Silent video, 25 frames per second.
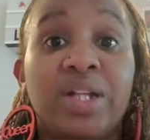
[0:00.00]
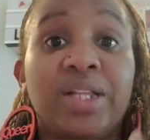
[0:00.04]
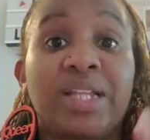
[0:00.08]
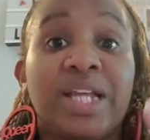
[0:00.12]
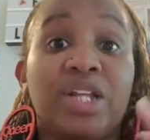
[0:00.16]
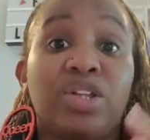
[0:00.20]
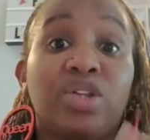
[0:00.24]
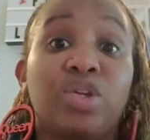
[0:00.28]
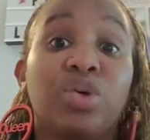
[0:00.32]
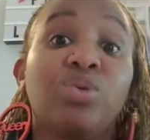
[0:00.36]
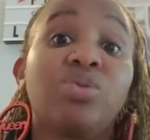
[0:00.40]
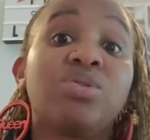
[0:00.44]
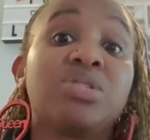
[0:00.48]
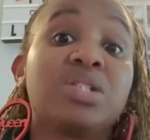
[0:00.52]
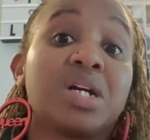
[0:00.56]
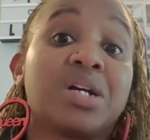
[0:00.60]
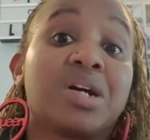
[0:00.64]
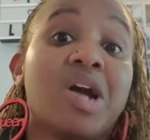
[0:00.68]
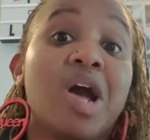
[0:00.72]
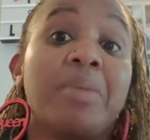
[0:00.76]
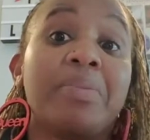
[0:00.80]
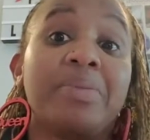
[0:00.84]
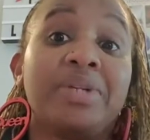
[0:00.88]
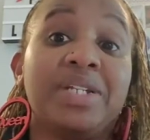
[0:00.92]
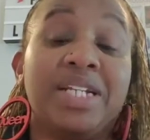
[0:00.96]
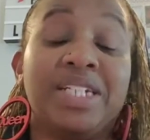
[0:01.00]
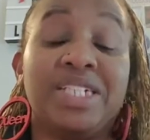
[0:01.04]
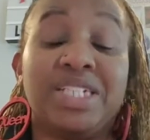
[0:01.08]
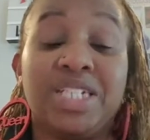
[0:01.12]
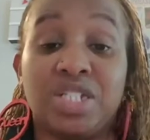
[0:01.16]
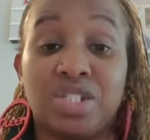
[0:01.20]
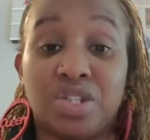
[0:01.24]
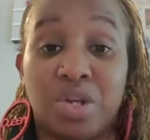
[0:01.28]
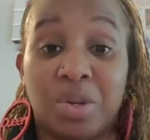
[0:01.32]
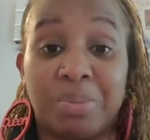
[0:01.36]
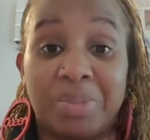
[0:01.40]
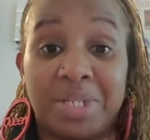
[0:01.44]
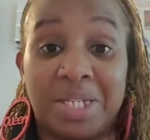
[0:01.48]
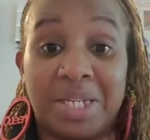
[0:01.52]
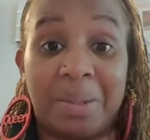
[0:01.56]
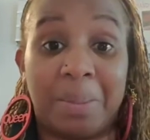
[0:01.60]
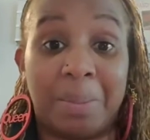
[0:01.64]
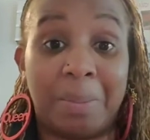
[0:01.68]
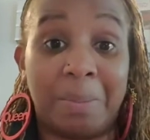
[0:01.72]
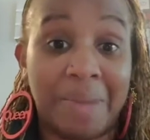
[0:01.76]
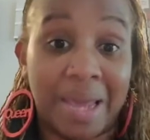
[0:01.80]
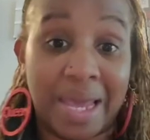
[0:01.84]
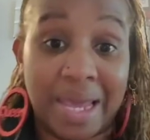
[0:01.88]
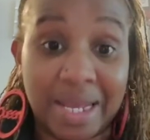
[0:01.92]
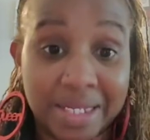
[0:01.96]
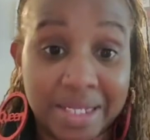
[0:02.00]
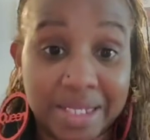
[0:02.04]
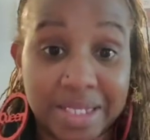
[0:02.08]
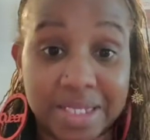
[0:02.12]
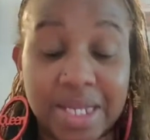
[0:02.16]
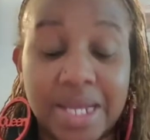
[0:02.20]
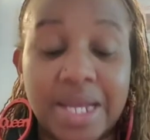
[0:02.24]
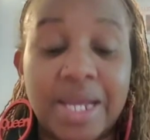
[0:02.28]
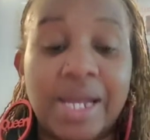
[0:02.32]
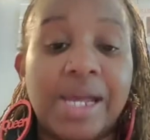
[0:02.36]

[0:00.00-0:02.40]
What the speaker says: that those accommodations are being met